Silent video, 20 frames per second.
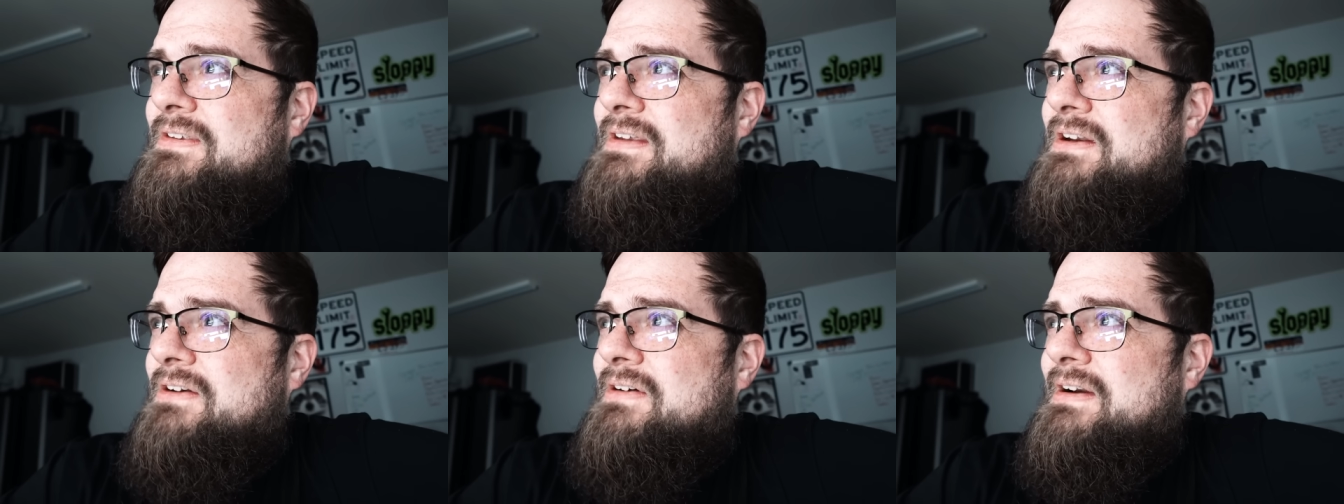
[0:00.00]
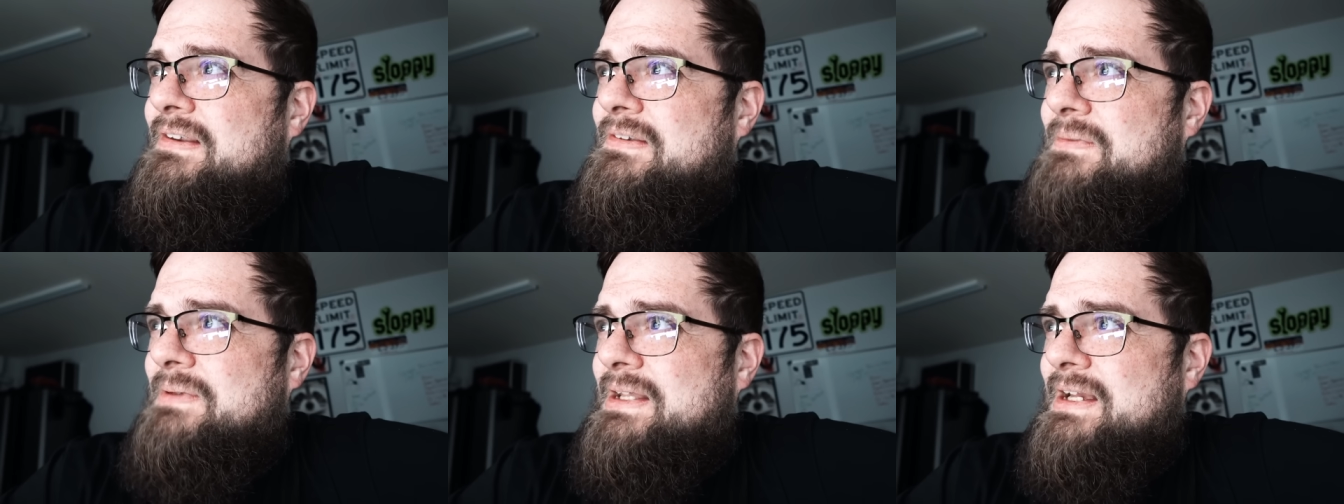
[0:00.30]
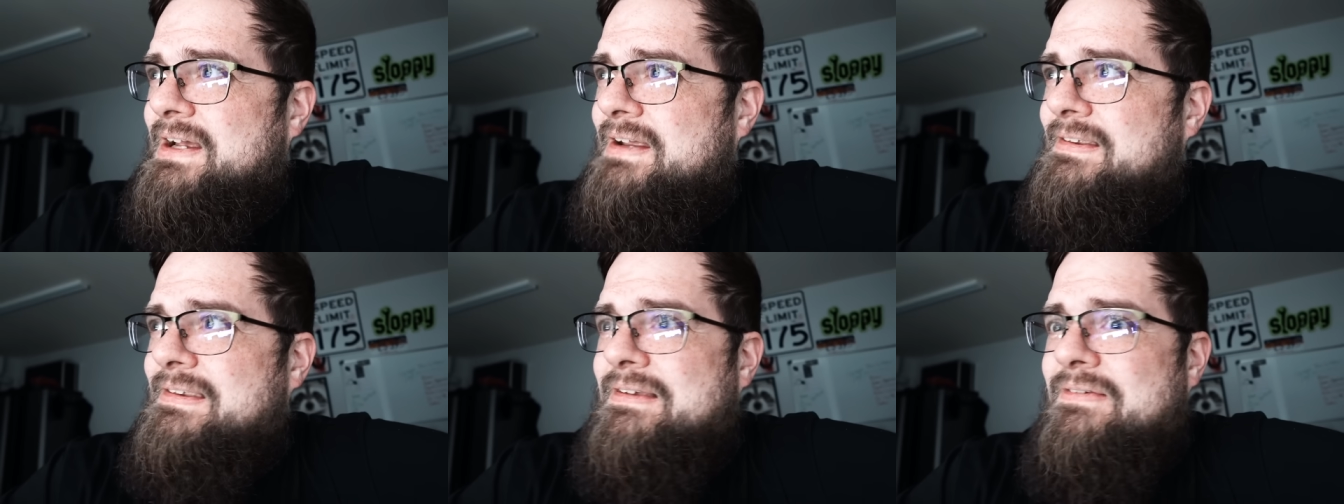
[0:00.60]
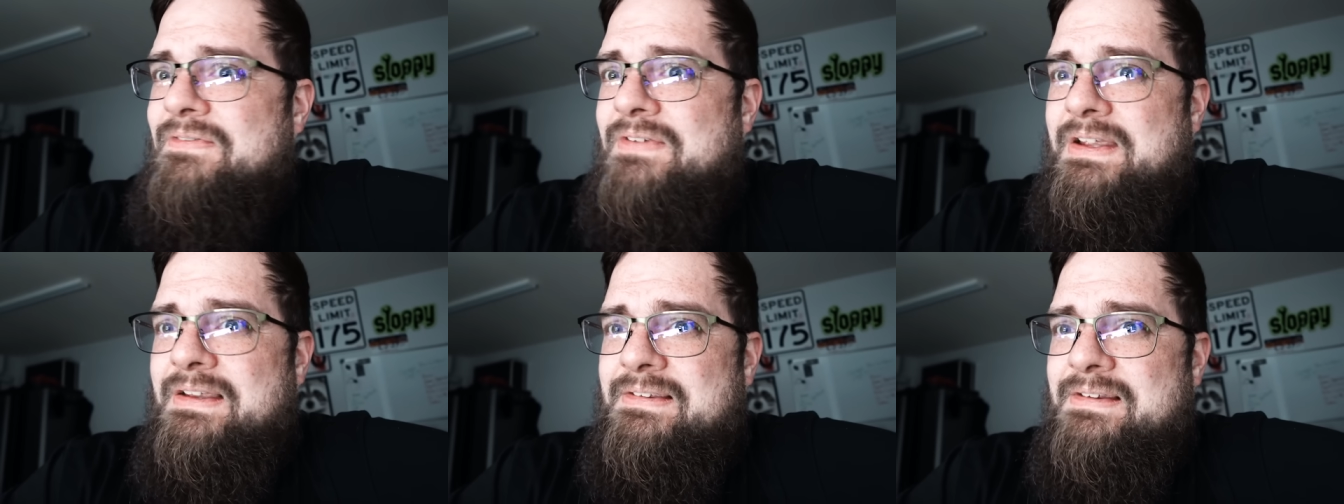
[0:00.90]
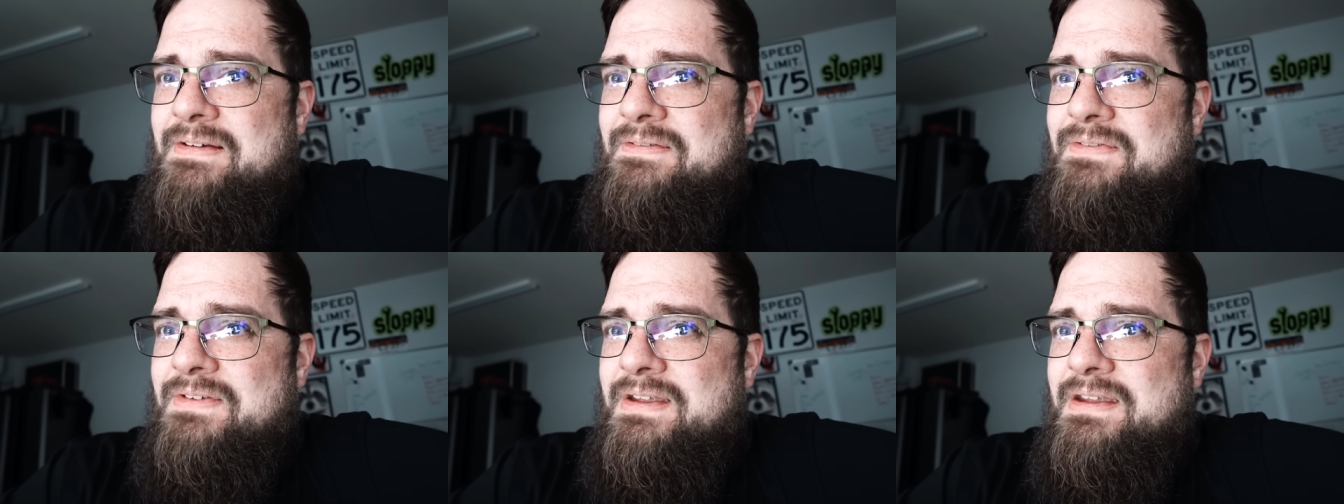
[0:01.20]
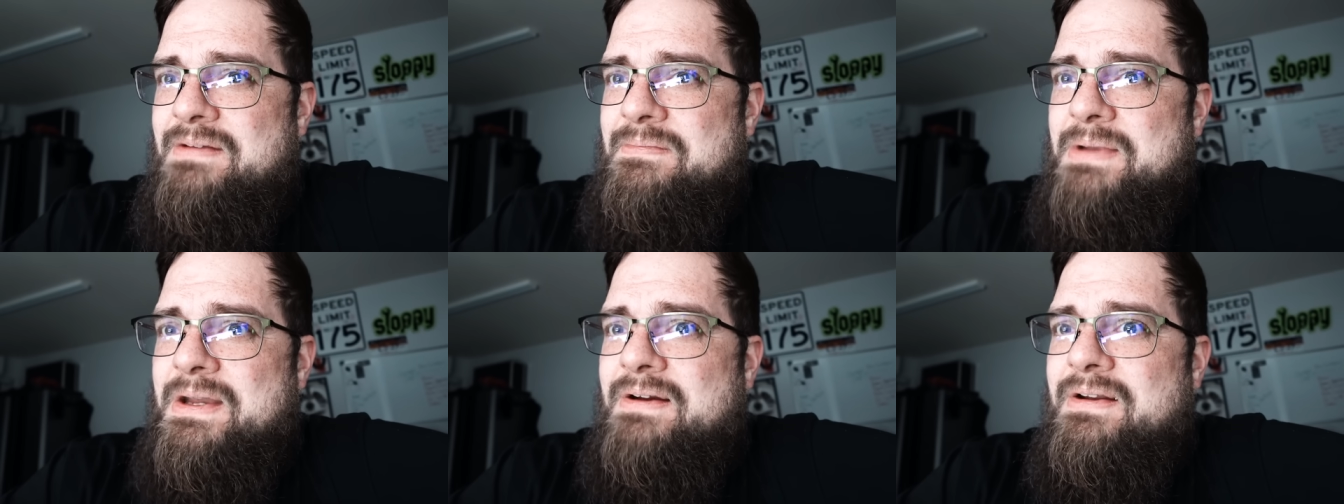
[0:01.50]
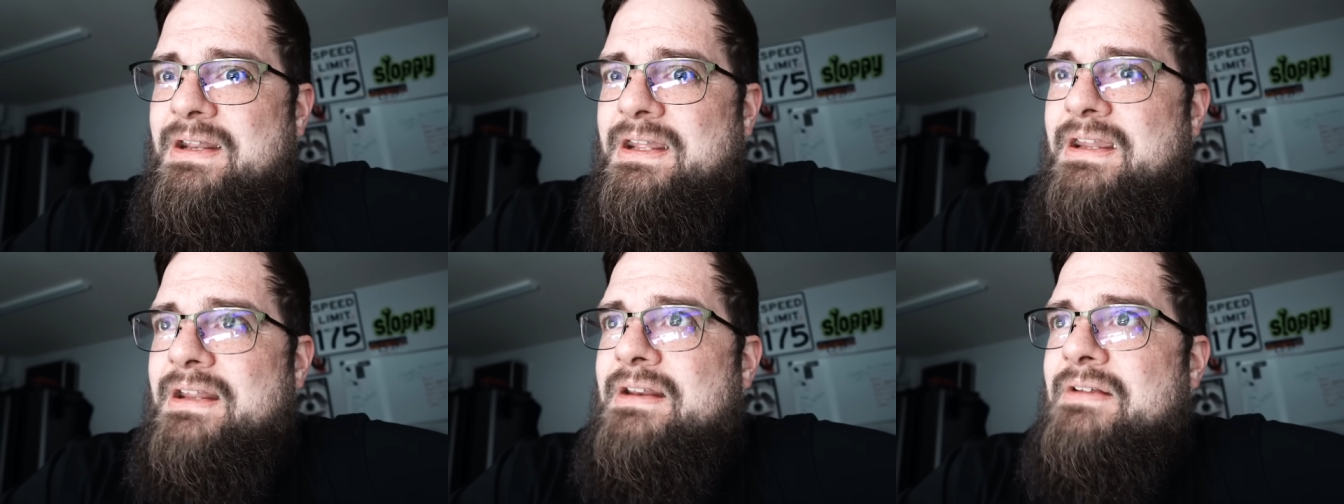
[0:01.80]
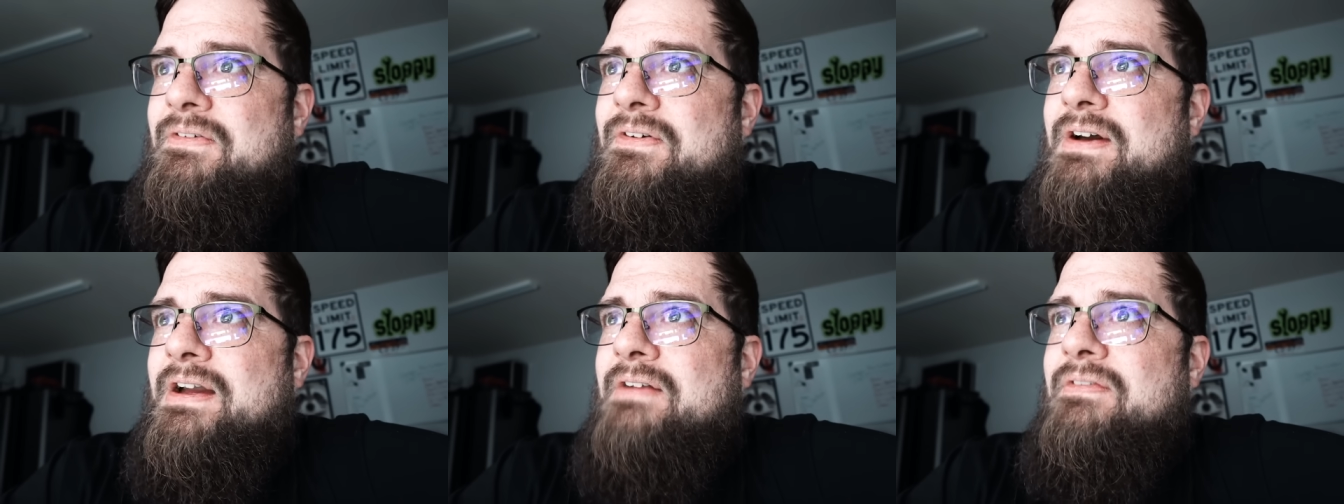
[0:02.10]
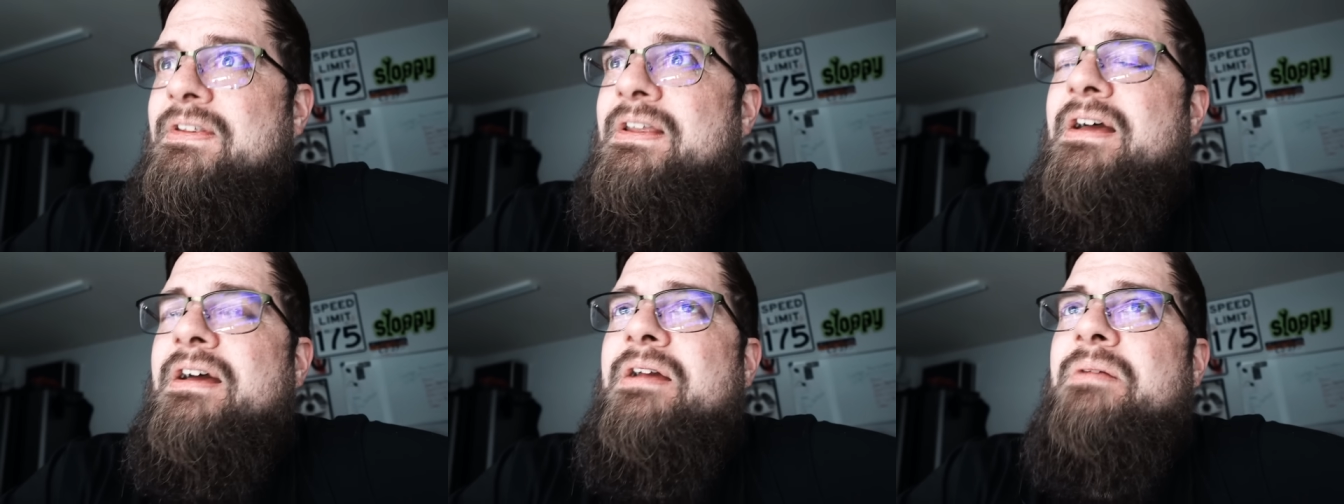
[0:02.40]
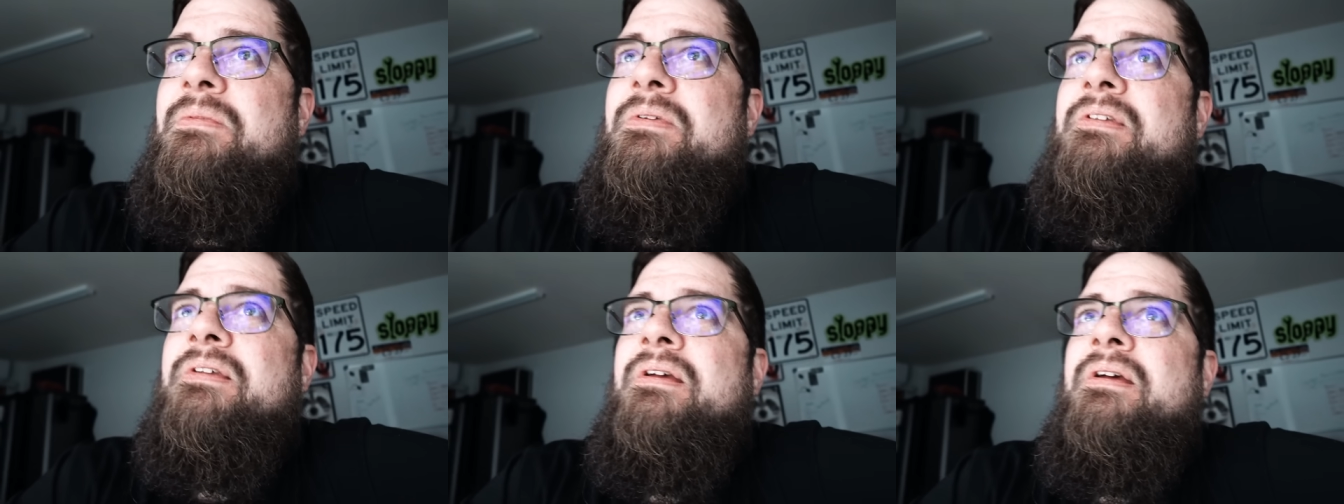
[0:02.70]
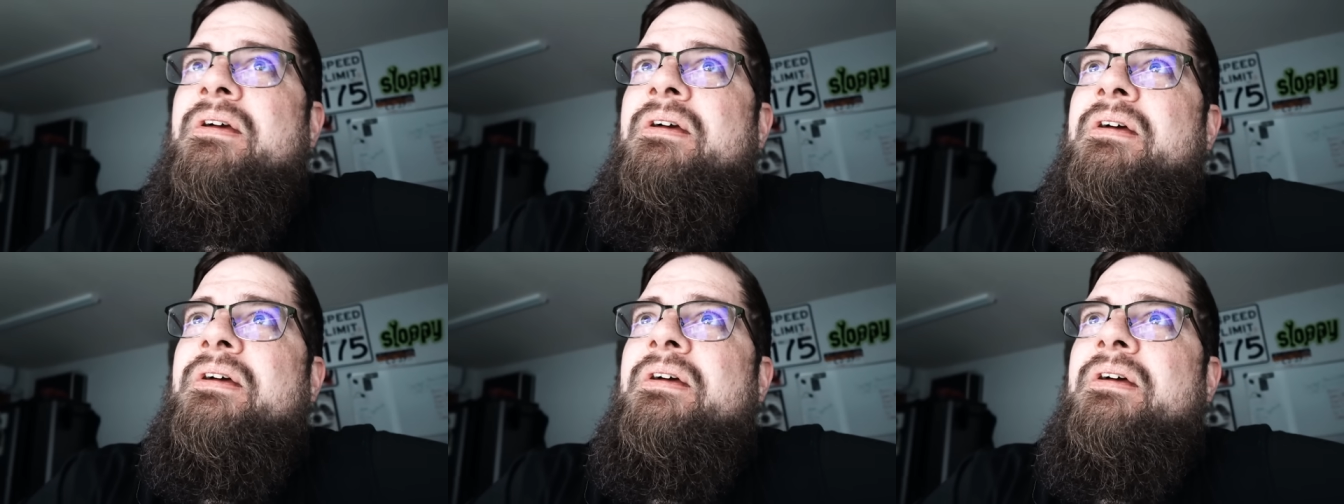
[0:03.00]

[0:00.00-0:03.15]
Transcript: interest when the guy said vis-a-vis about 85 times.